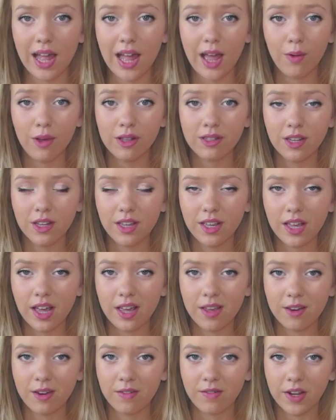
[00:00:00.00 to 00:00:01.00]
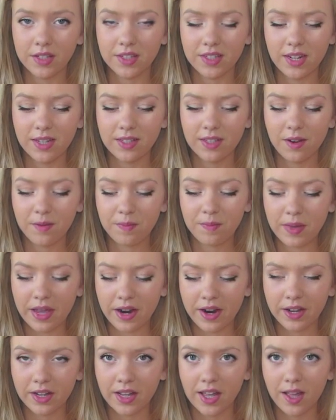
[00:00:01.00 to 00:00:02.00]
I was looking at universities in
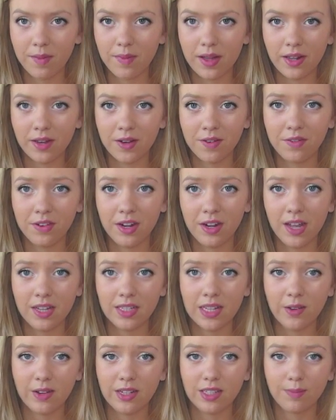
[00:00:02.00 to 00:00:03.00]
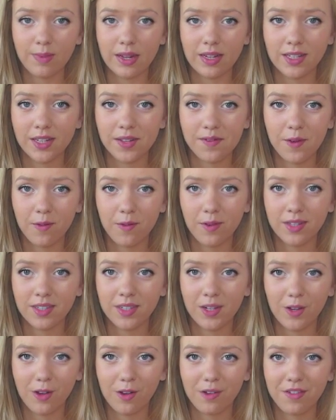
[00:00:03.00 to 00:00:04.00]
America, but I didn't realize how expensive it was
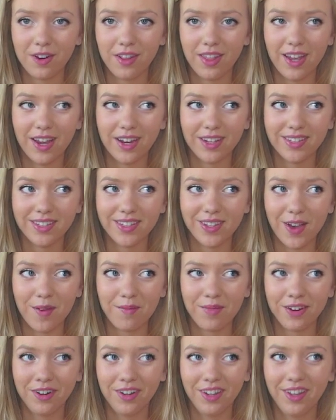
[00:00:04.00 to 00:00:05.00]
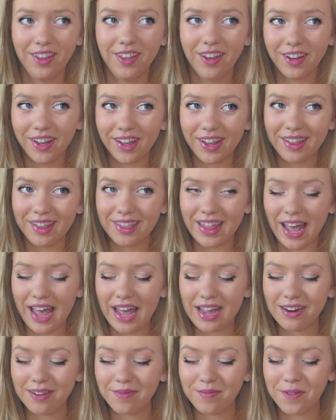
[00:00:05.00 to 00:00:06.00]
to go over there, so I'm not really looking at that
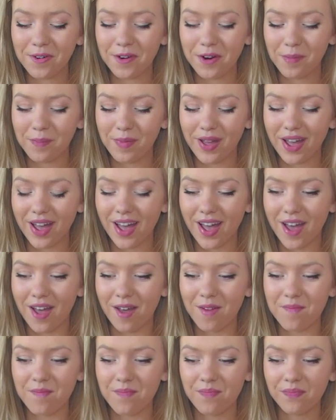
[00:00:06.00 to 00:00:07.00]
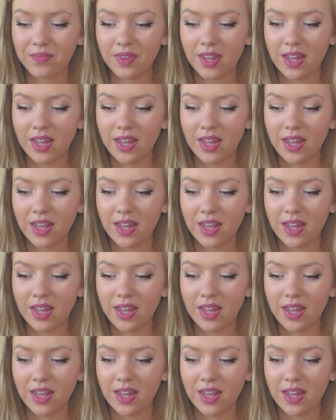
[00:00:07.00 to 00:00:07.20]
anymore, but I'm